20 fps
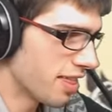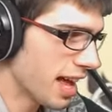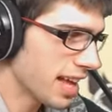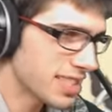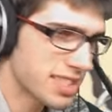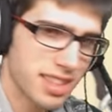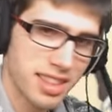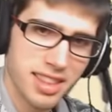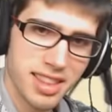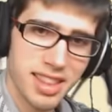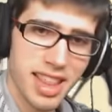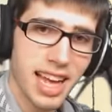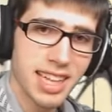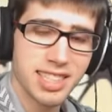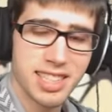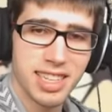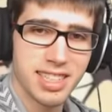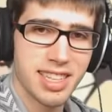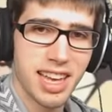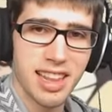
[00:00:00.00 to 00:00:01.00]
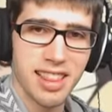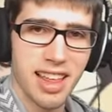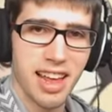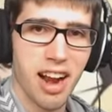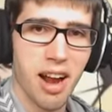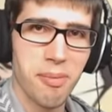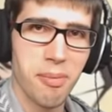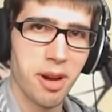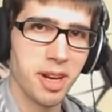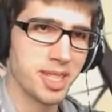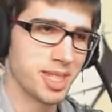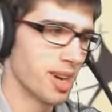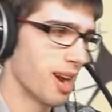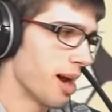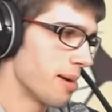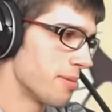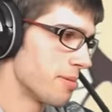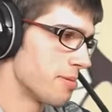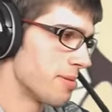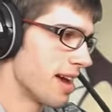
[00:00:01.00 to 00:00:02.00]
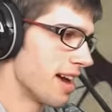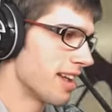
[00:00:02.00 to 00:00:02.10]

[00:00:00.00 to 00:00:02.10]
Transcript: that's that's the set that I'm most hyped